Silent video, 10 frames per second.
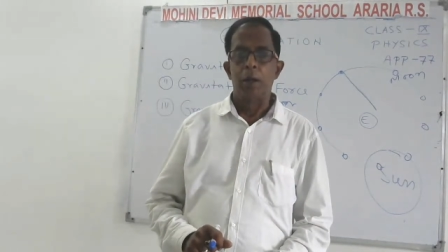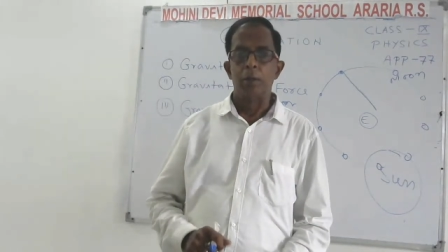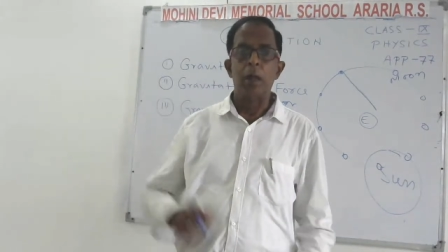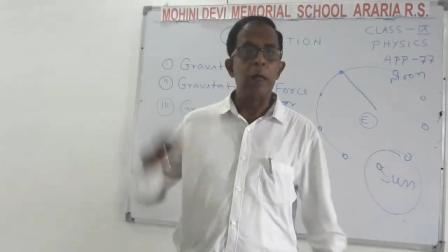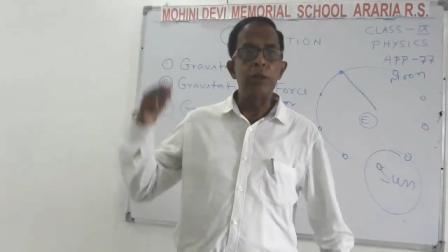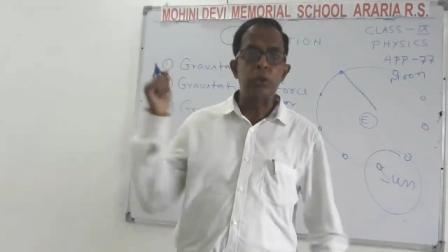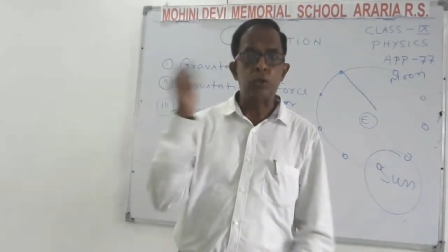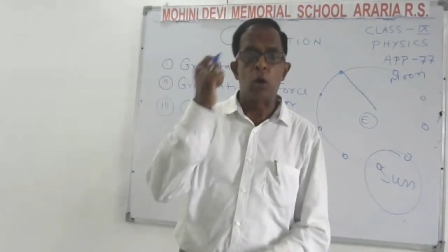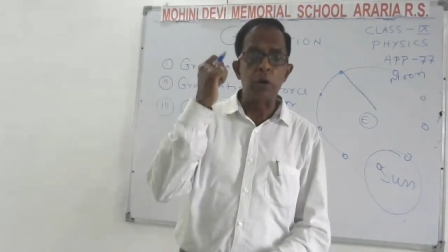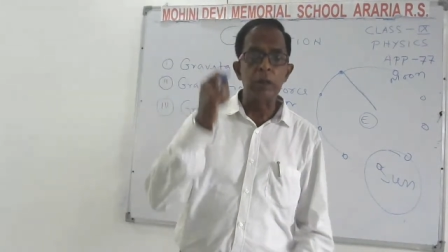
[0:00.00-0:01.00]
The
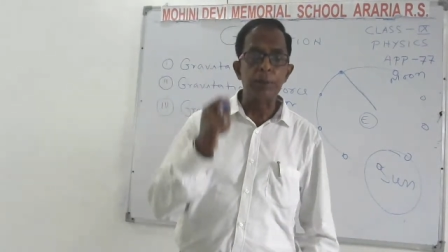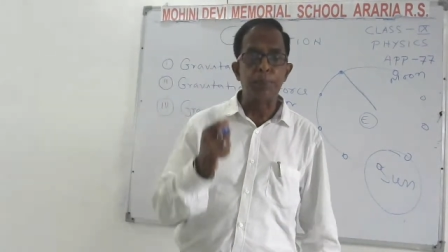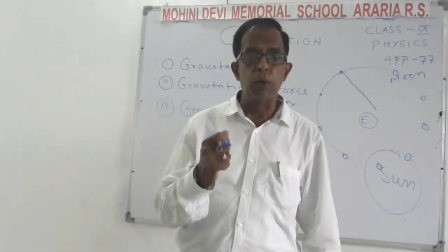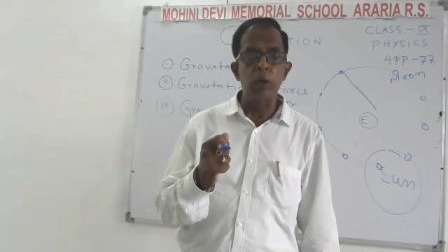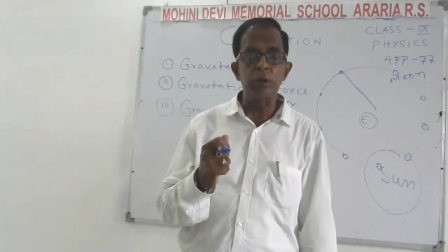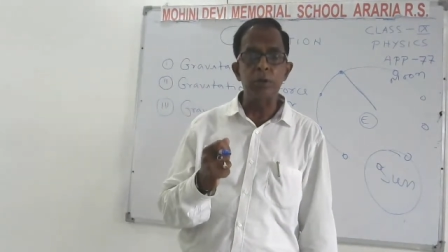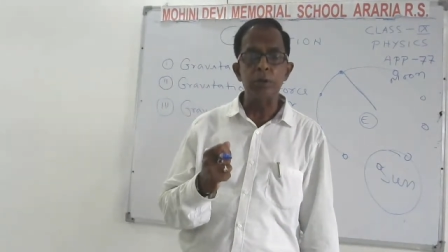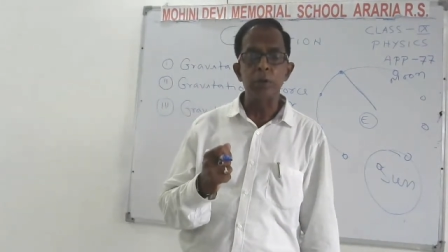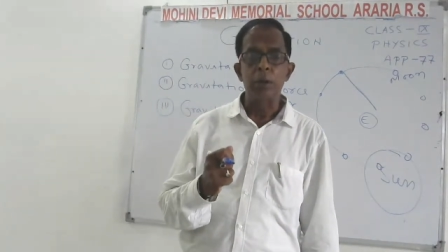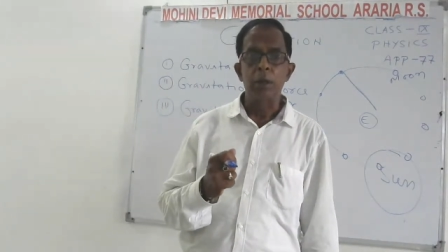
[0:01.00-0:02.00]
strongest force
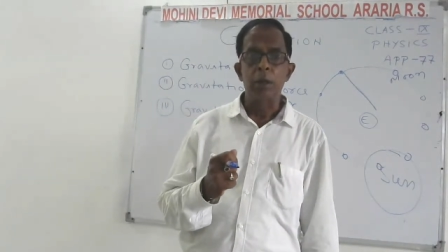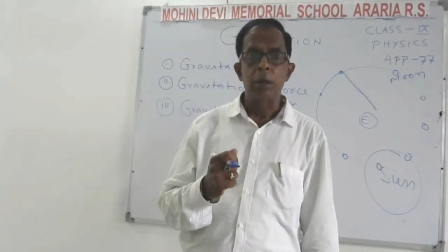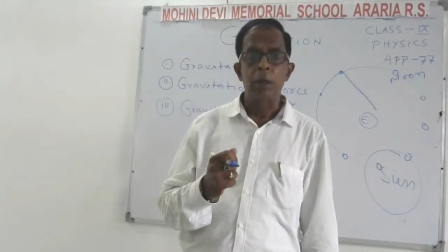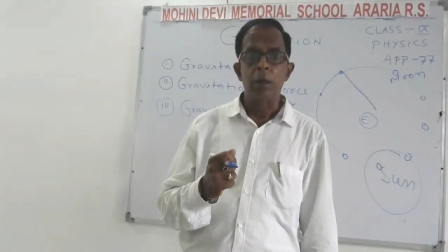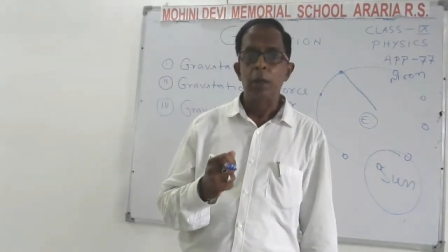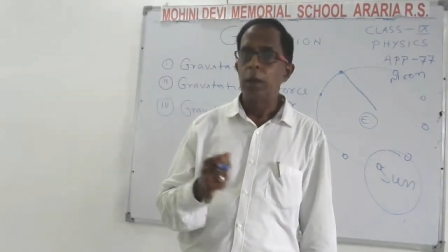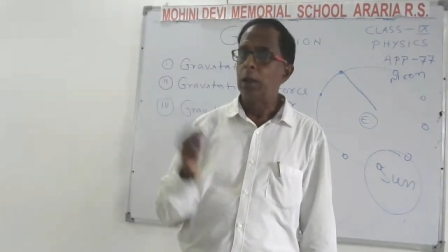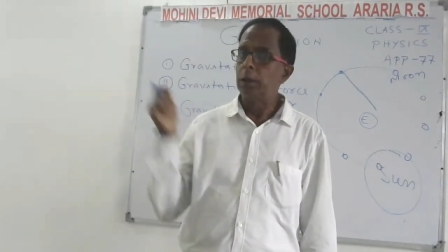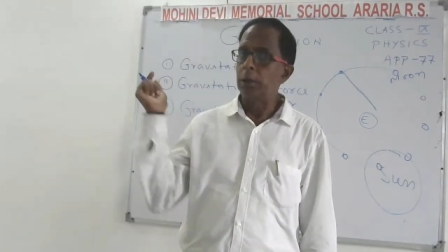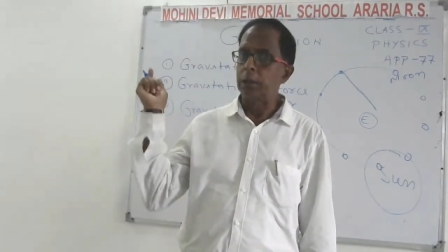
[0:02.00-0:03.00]

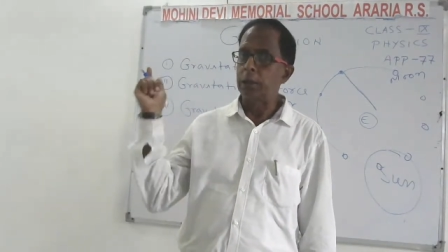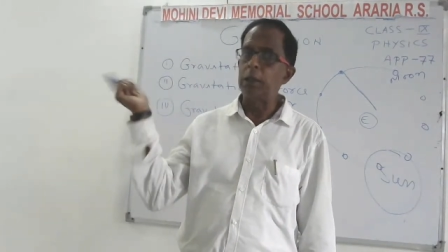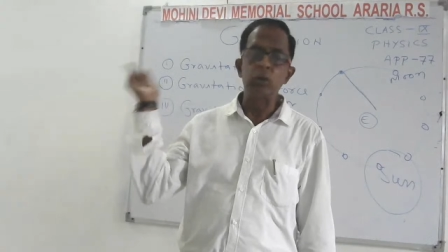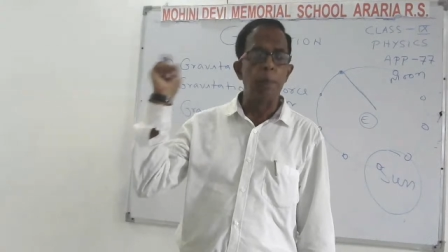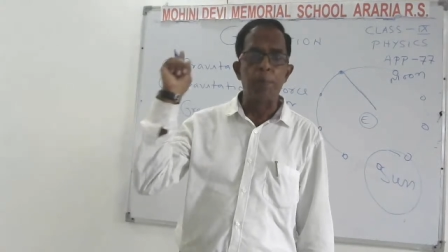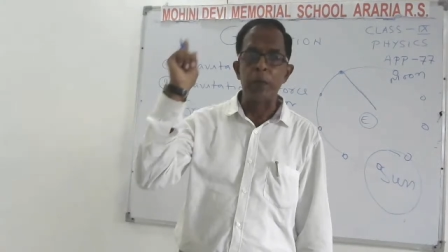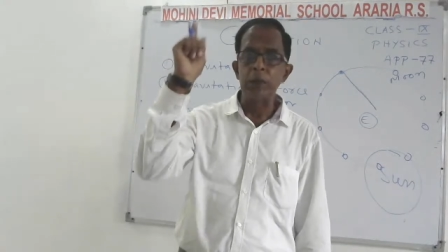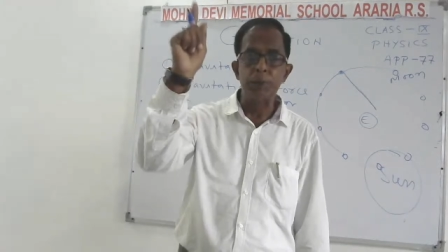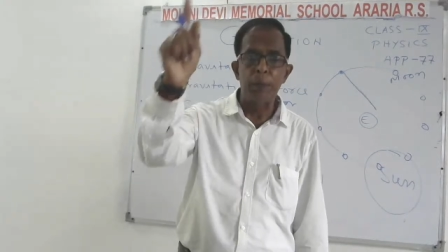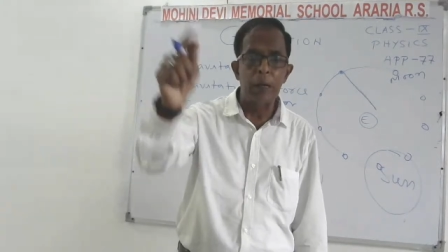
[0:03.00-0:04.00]
in the case of
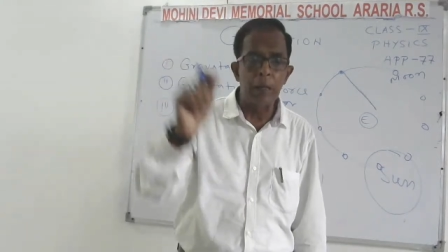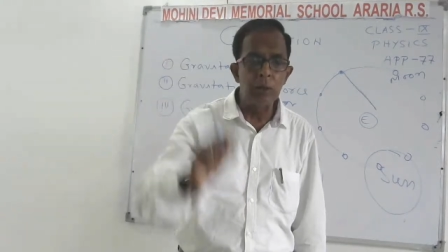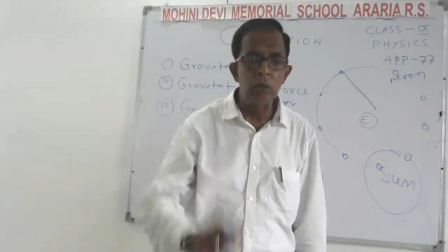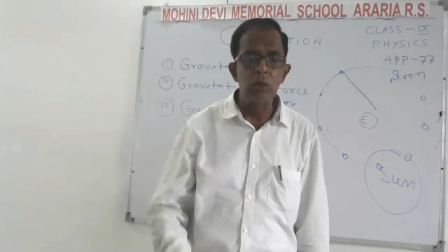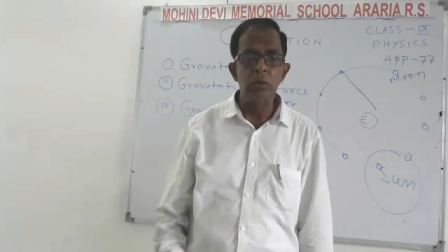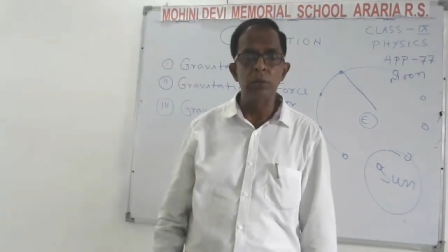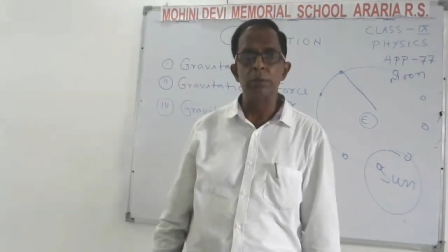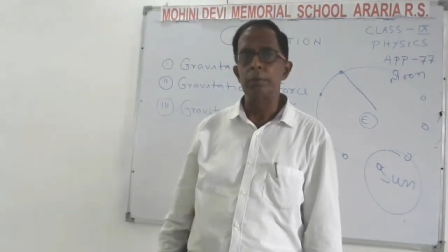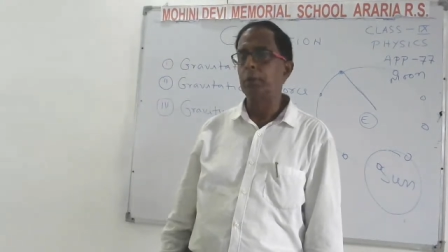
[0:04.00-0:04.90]
principal and you,